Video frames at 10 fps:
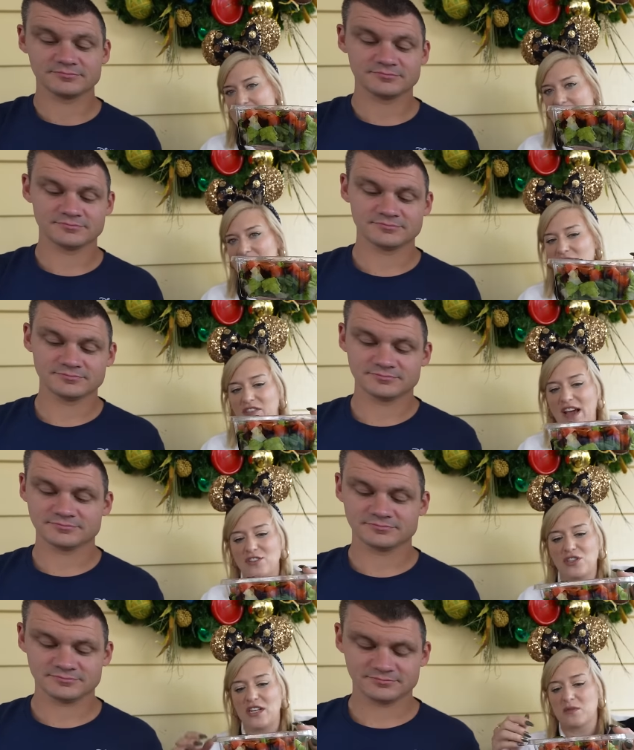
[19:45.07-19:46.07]
Speaker 1: salad
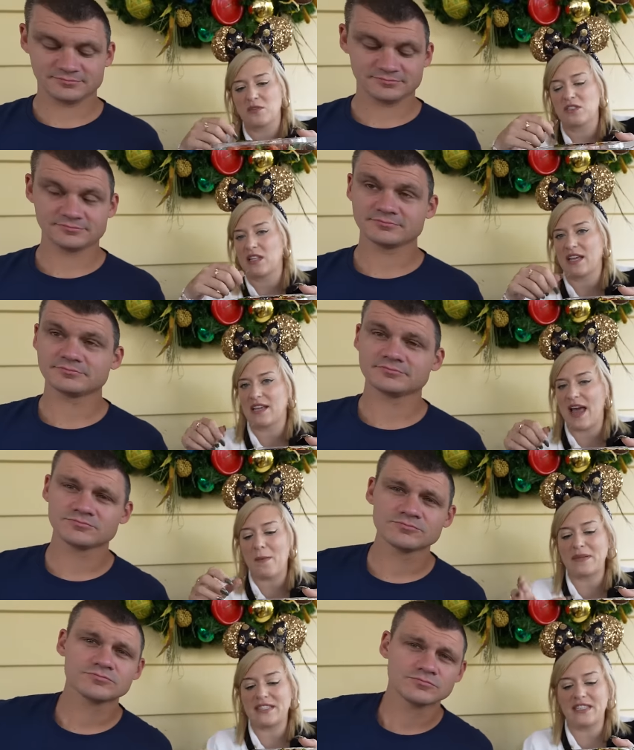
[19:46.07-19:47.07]
fashion as opposed to like
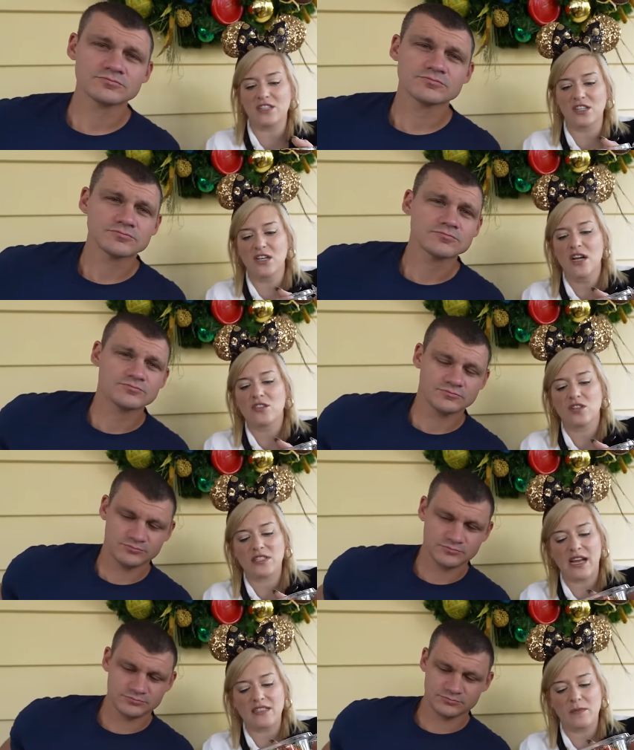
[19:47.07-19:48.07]
an appetizer.
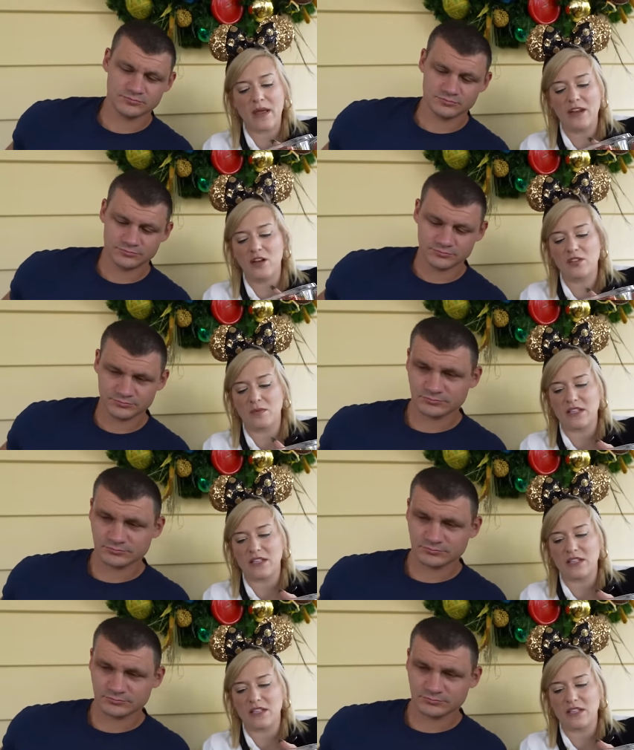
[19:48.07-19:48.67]
So it's got tomatoes,